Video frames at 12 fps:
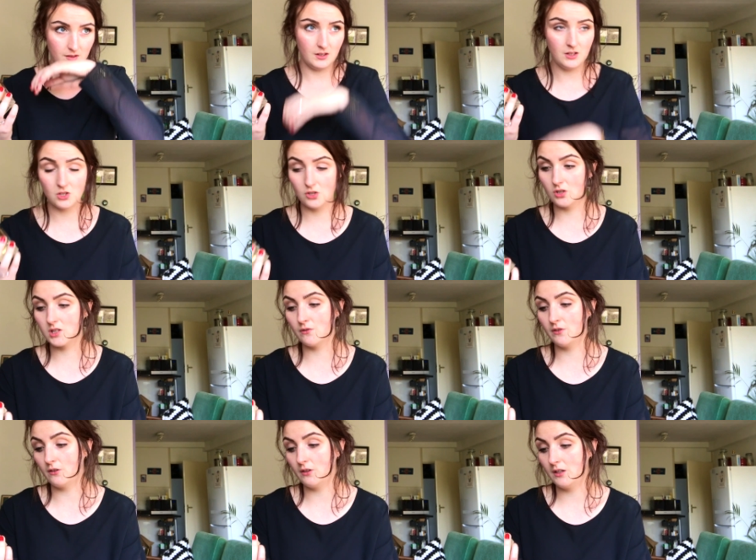it's just a
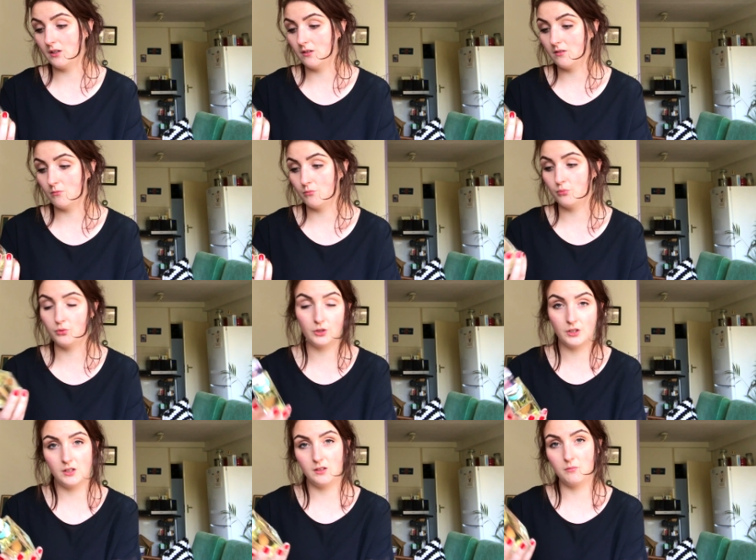very
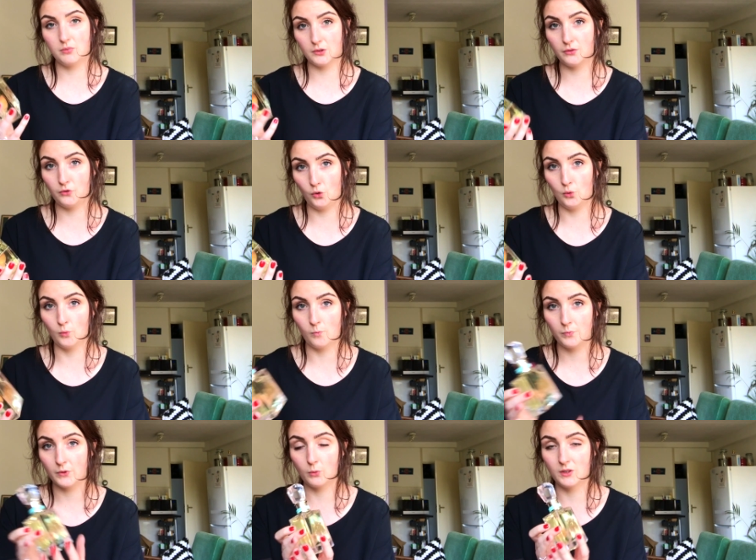pretty perfume
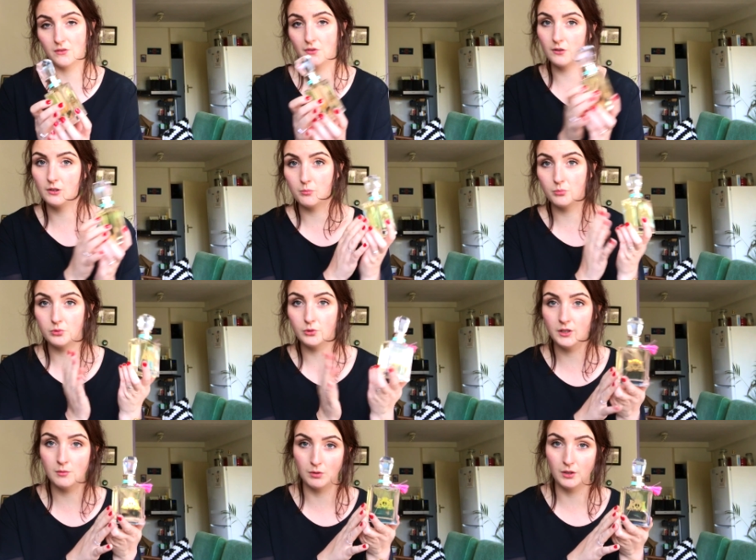with a very
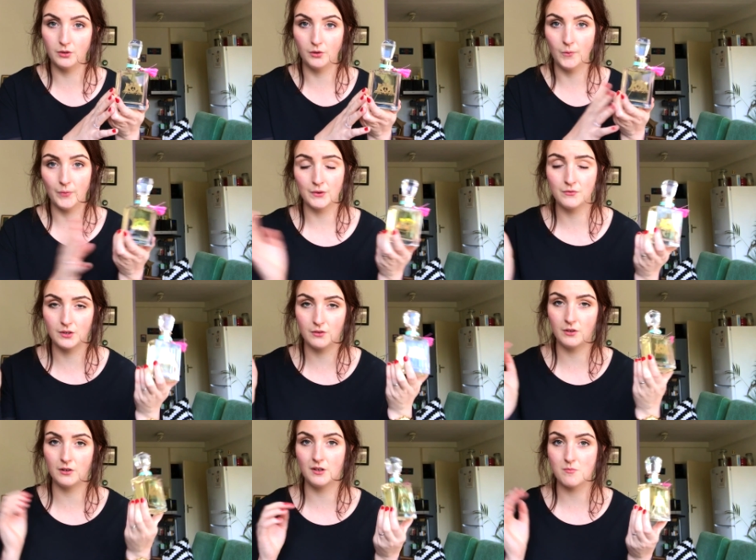pretty bottle for a
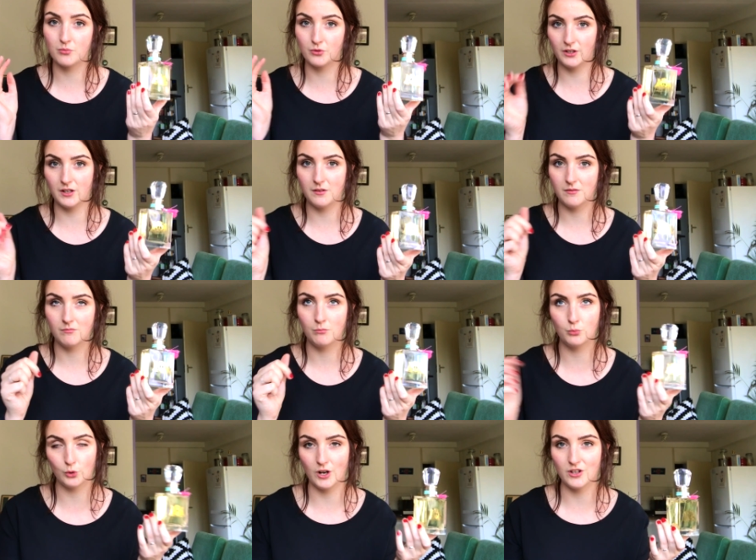very pretty
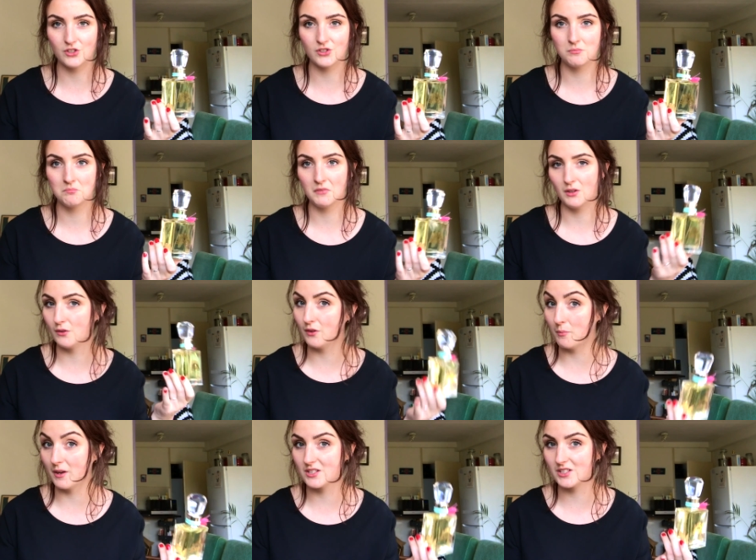price, if
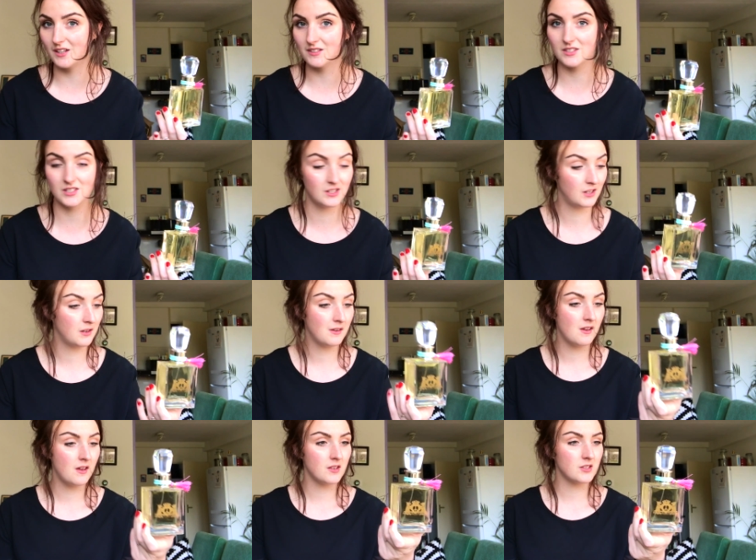that makes sense.
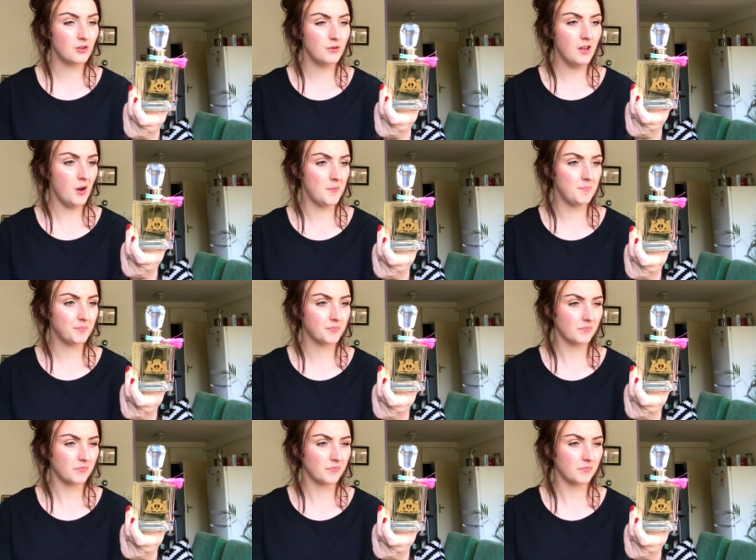So yeah,